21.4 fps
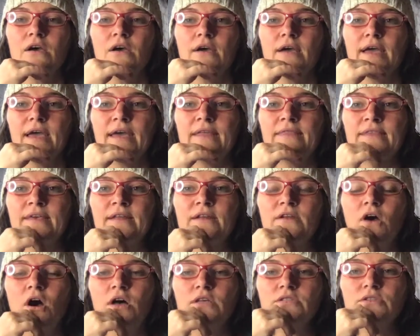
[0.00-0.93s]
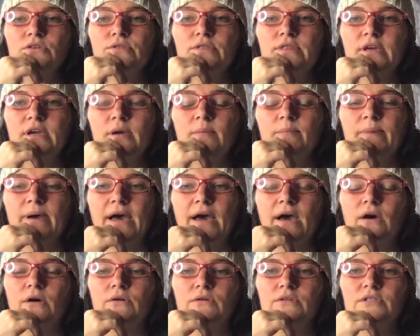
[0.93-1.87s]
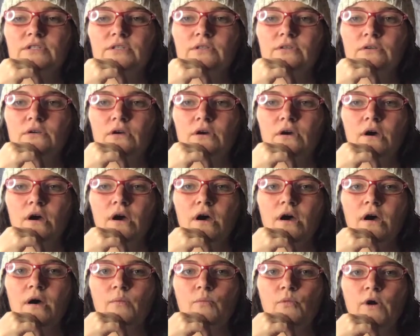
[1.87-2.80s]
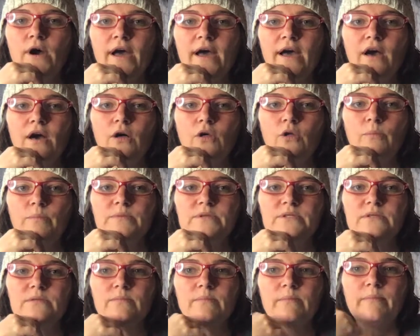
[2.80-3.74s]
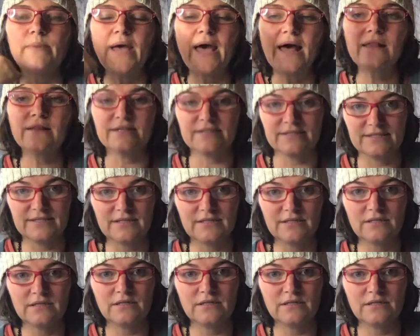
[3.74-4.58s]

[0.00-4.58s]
and then also think about what helps balance.